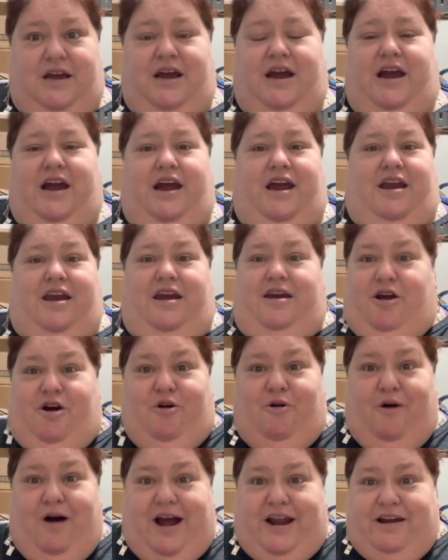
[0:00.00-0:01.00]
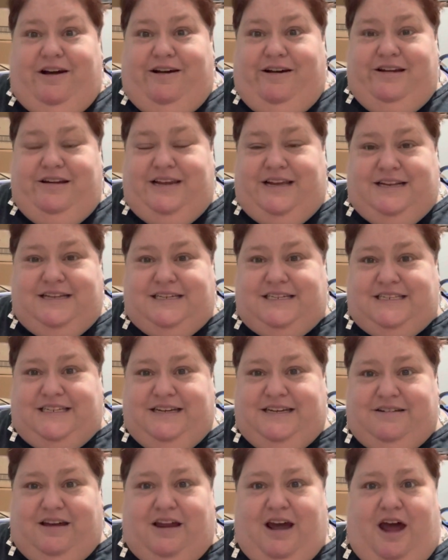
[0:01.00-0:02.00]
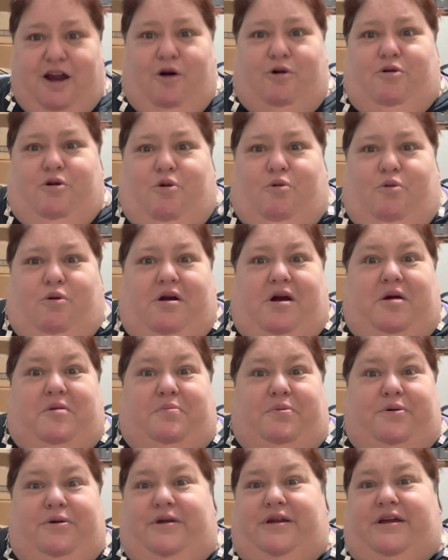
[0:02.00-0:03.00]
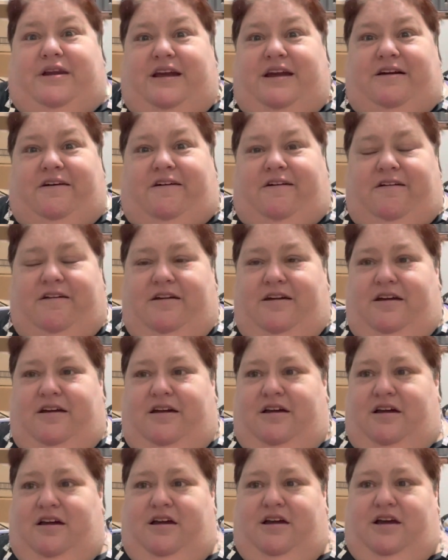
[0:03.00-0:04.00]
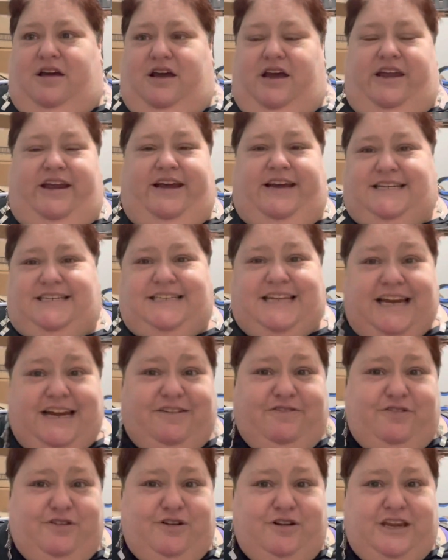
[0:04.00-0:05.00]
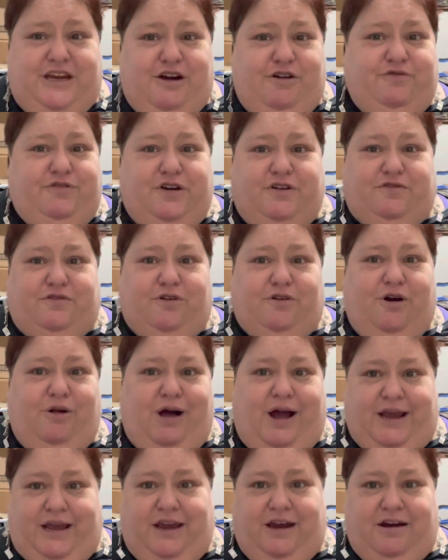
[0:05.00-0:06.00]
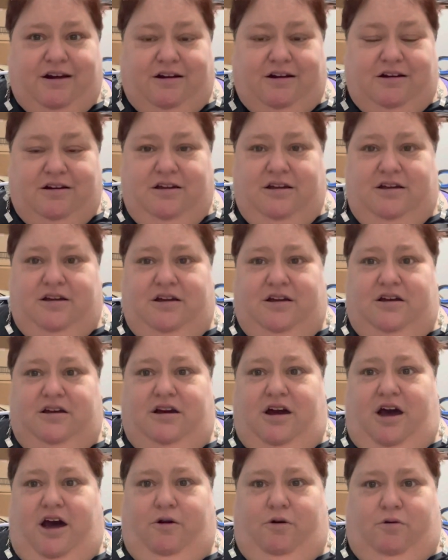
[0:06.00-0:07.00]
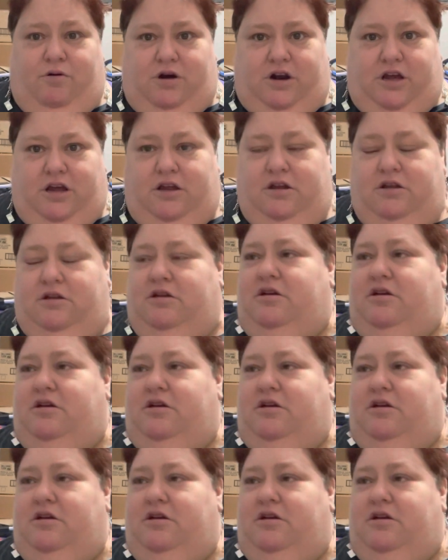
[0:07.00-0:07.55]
And no, I didn't steal it. I don't know where I'd put it here. And it can stay in Philadelphia for all I care. I don't want it.